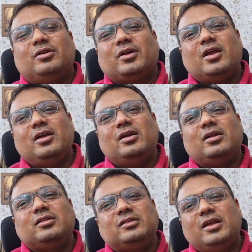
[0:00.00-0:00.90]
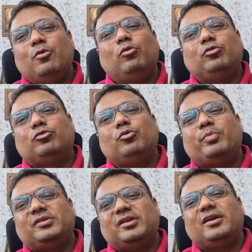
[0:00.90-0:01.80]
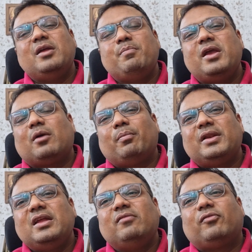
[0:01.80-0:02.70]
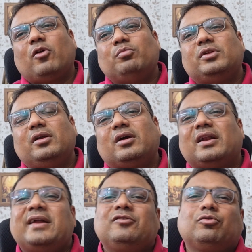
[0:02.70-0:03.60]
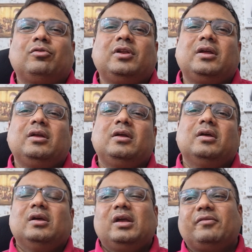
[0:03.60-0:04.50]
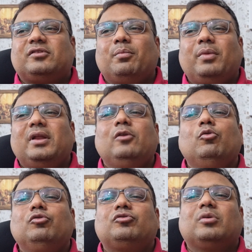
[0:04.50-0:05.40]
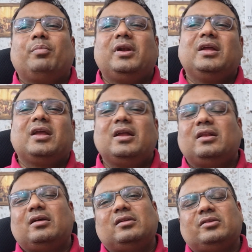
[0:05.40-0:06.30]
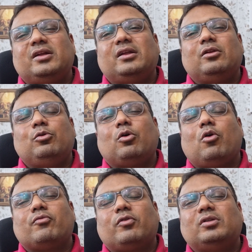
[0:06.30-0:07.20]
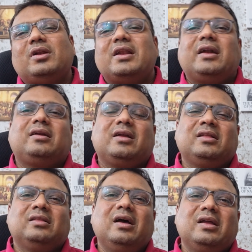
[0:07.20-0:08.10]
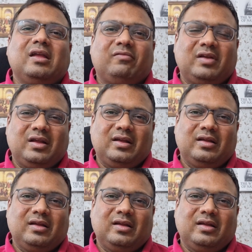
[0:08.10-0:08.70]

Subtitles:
Okay. They also basically make money from their clients only. If somebody lose, somebody gain, they look out for the net in the evening.